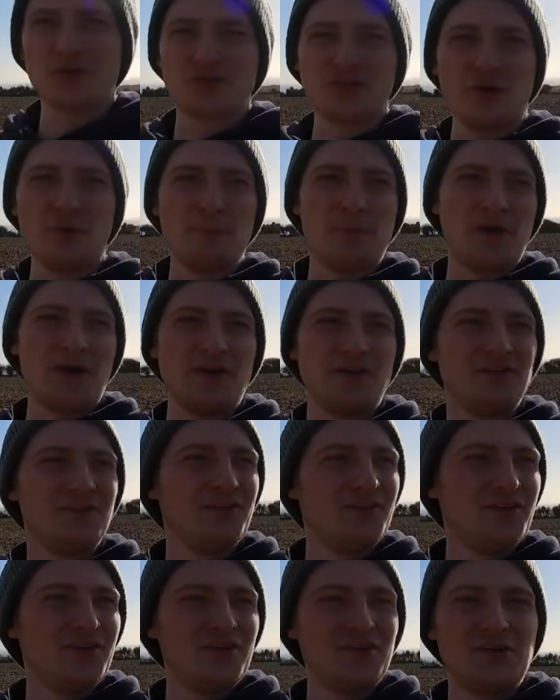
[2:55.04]
I'll jump in
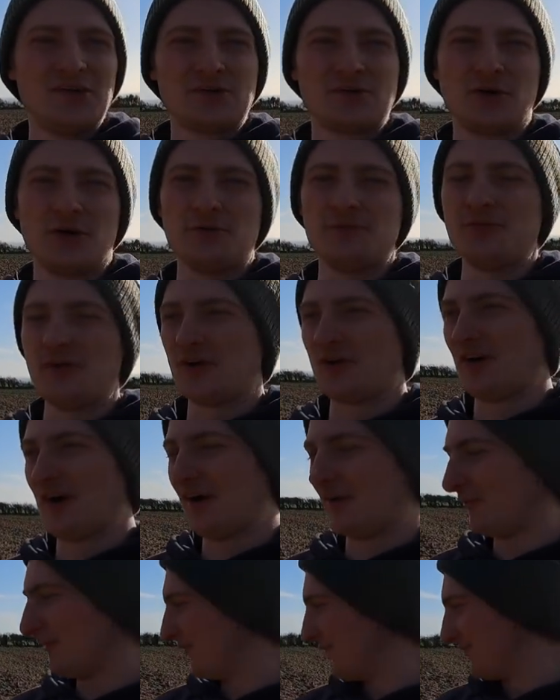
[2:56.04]
try and figure
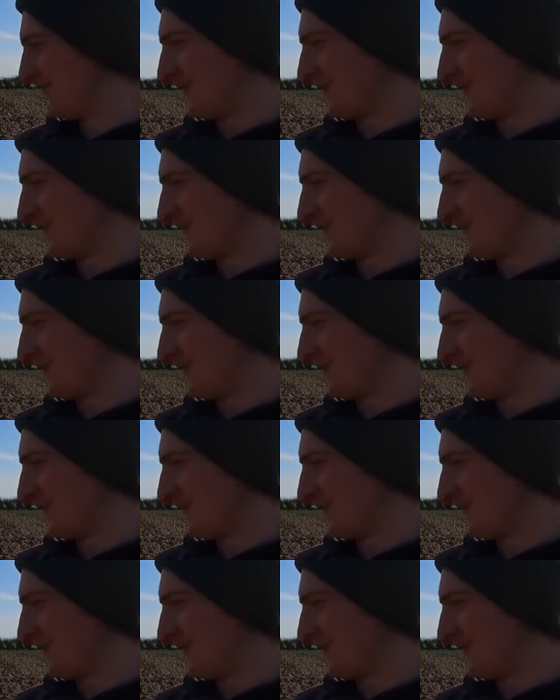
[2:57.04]
out